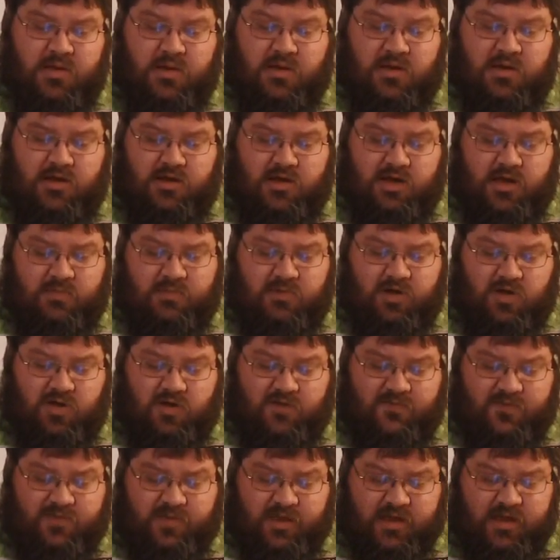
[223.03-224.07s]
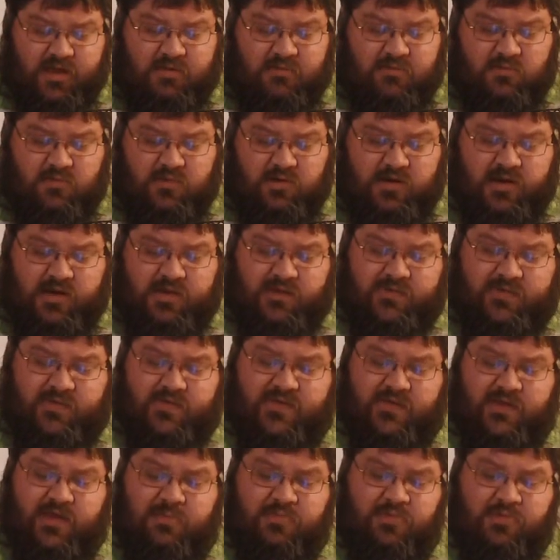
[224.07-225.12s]
Now, coming off of that, where as we
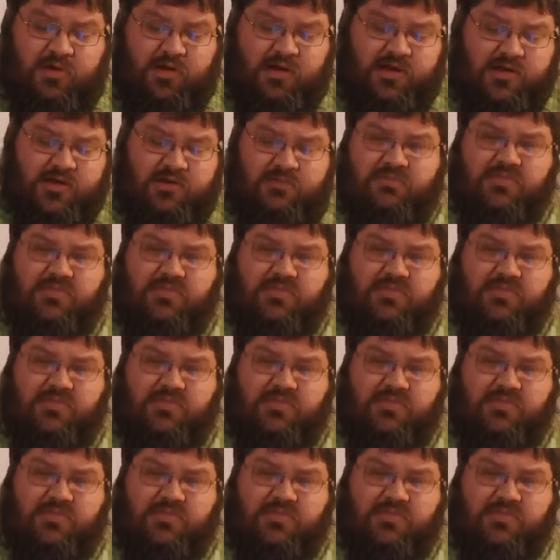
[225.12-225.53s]
skip around